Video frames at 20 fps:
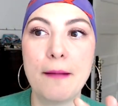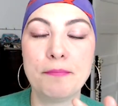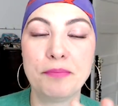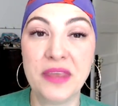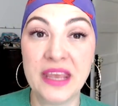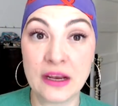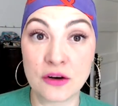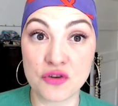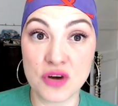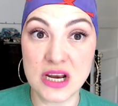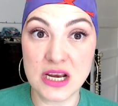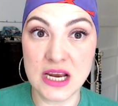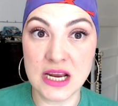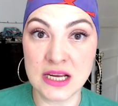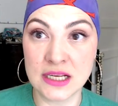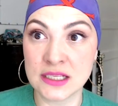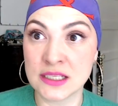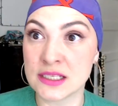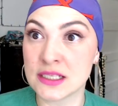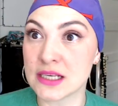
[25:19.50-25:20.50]

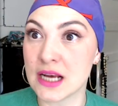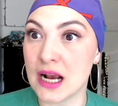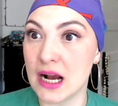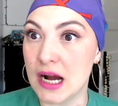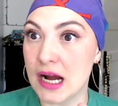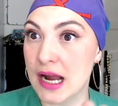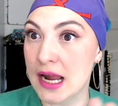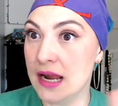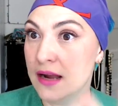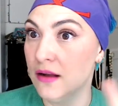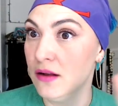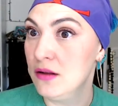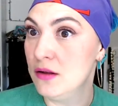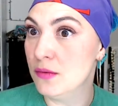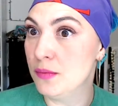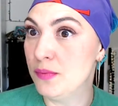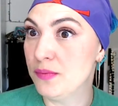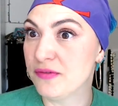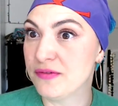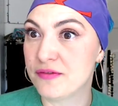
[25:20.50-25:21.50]
ingredients,
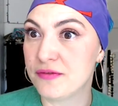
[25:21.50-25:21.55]
Kyle,